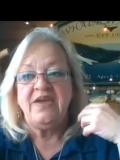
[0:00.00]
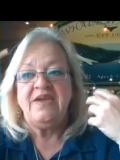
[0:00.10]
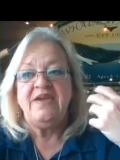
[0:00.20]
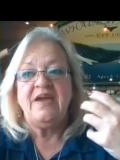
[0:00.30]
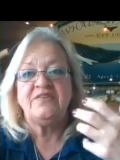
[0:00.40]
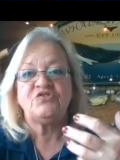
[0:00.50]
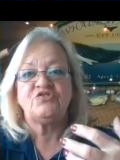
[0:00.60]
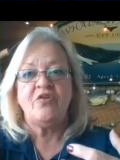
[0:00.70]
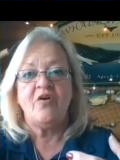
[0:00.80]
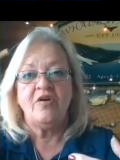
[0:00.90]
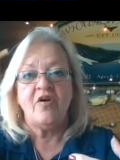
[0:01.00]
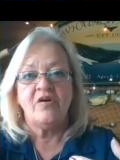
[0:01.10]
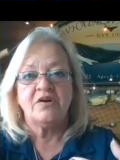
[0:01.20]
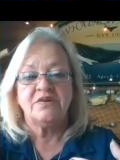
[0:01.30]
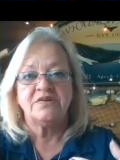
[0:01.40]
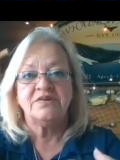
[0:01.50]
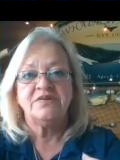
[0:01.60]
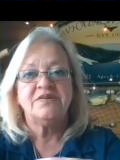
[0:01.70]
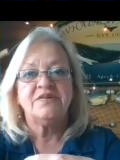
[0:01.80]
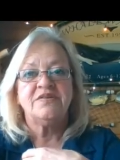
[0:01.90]
He has strong honor
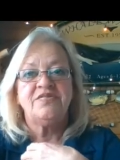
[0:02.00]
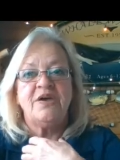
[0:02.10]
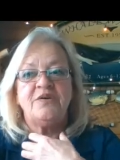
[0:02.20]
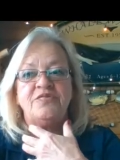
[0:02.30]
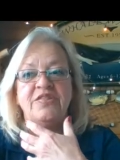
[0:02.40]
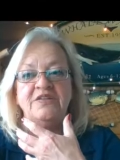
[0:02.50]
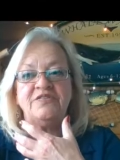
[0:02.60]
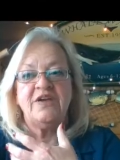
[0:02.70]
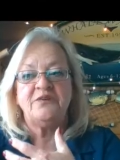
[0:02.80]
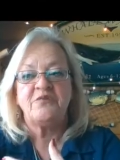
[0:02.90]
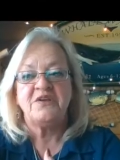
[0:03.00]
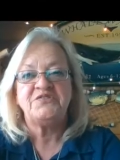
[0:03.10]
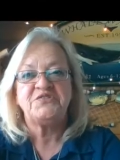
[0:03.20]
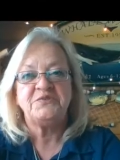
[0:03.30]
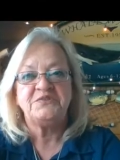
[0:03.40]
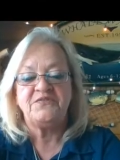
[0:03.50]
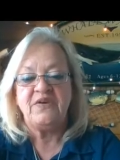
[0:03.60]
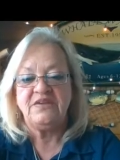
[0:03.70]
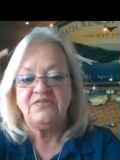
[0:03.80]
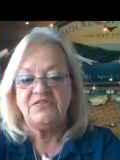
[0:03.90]
that, that, that runs through his
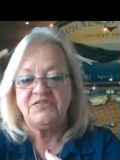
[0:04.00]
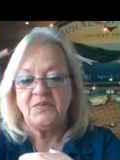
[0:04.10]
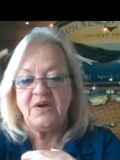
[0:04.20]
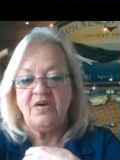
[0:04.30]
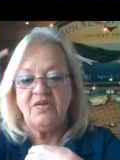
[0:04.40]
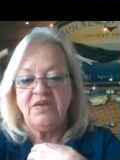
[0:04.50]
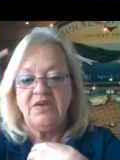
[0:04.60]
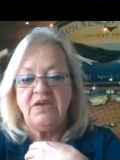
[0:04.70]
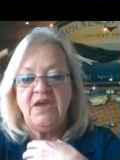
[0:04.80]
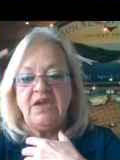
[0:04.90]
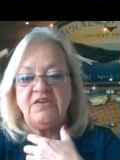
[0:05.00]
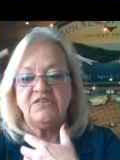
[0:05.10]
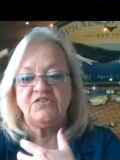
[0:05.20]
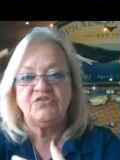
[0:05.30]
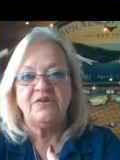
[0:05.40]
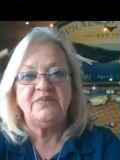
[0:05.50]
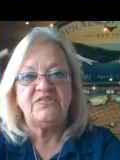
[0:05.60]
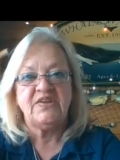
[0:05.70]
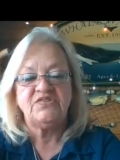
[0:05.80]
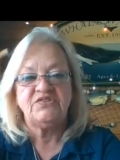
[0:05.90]
veins as well. He's extremely
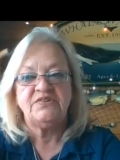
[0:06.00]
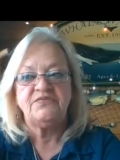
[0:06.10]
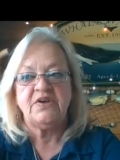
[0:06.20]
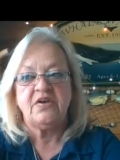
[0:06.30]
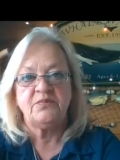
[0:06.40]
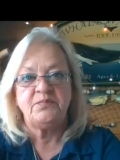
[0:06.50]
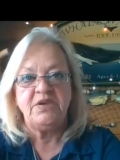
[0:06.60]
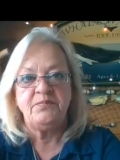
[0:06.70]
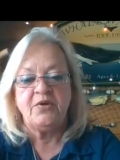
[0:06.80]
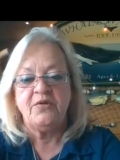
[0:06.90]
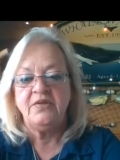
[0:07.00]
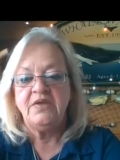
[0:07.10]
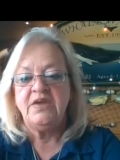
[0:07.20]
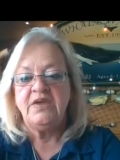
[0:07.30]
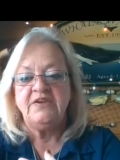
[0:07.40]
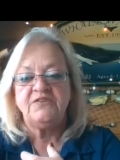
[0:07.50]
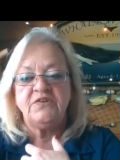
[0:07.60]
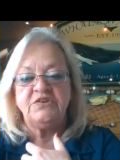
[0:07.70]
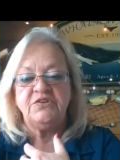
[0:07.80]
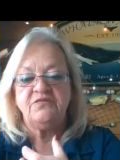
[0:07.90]
sensitive to other people. He's
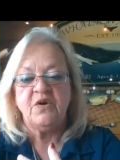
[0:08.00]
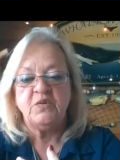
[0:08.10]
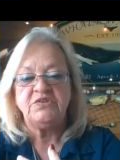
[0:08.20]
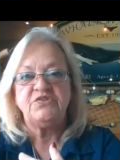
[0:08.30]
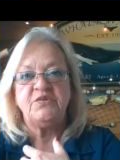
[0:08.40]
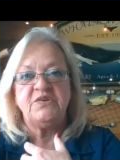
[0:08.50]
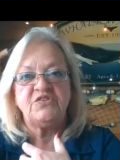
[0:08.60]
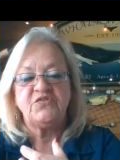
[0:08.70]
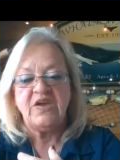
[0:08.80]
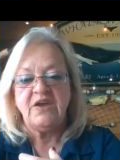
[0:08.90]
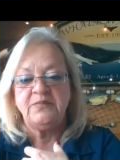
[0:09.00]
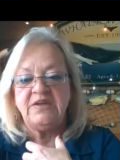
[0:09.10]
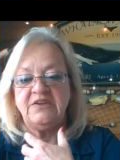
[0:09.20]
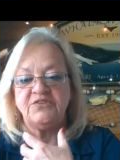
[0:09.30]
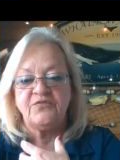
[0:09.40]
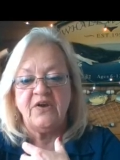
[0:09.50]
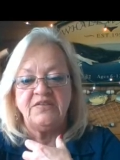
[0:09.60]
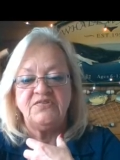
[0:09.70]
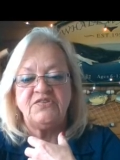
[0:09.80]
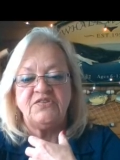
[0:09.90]
very devoted to his family, his
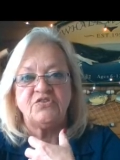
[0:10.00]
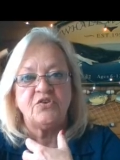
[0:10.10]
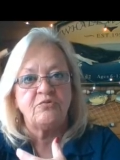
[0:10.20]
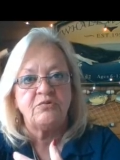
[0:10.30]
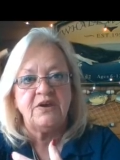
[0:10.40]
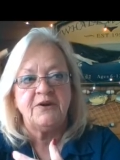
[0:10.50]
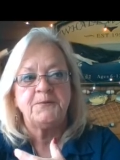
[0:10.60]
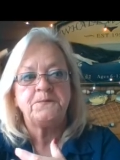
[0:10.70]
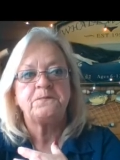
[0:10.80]
friends, his career.